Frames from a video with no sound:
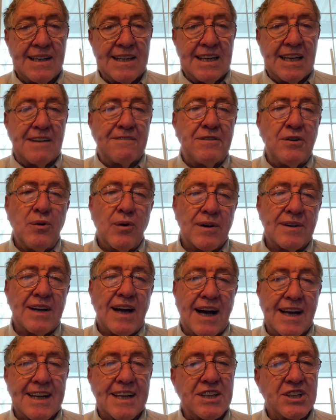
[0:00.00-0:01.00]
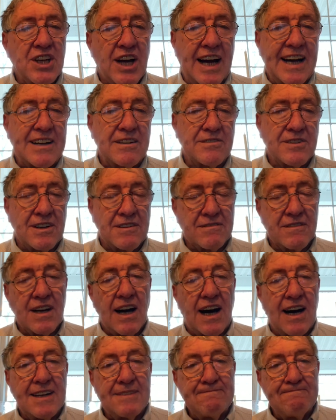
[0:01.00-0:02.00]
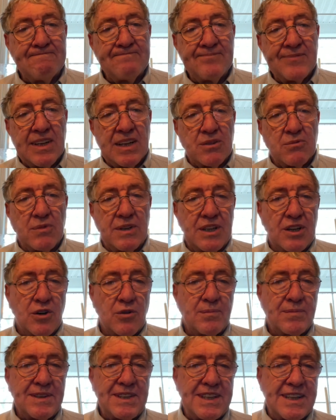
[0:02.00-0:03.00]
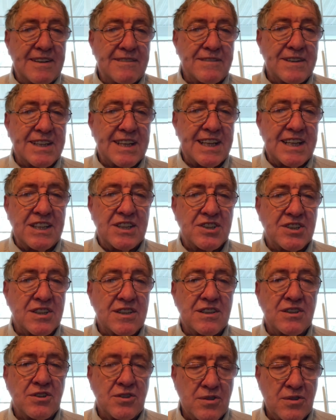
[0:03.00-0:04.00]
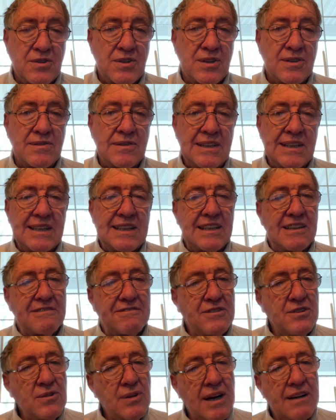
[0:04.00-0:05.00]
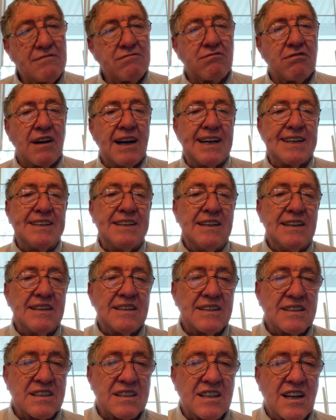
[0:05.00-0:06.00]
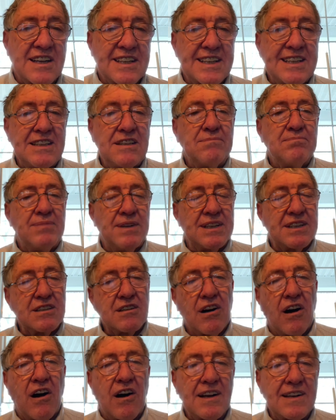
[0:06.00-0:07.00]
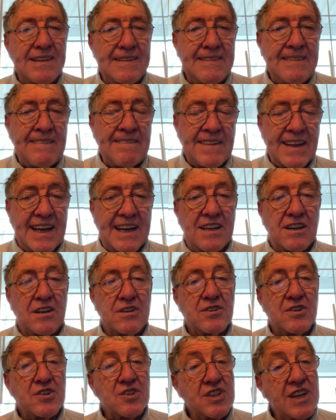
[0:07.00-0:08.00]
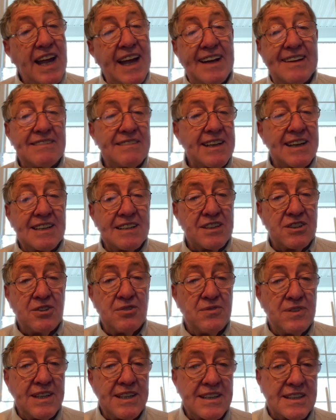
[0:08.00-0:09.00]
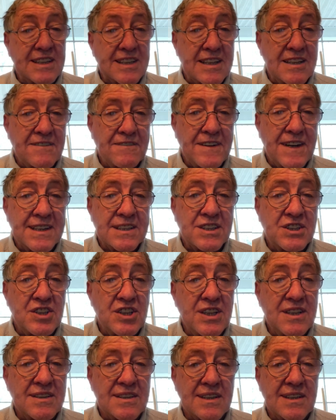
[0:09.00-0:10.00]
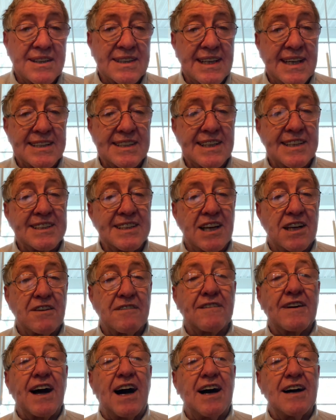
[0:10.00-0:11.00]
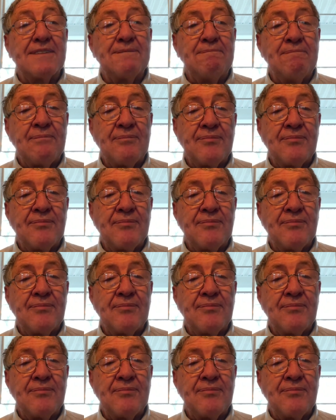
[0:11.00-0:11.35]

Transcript: If you are not a child of God, we open the invitation to you. If you have read, studied, and taught, and understand that you need to confess Jesus as the Son of God